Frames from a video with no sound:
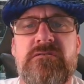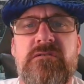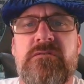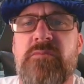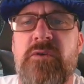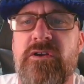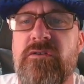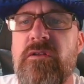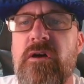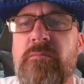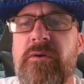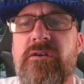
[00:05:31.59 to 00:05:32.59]
Those would probably do a
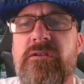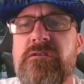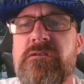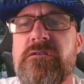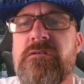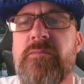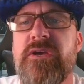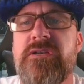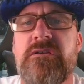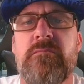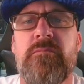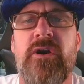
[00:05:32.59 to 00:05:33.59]
lot better than just a
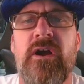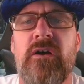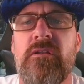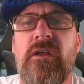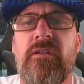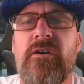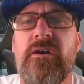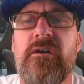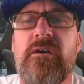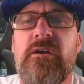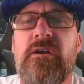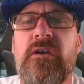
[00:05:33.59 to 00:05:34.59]
basic brown leather
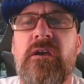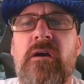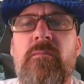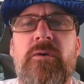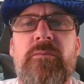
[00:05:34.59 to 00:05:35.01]
cowboy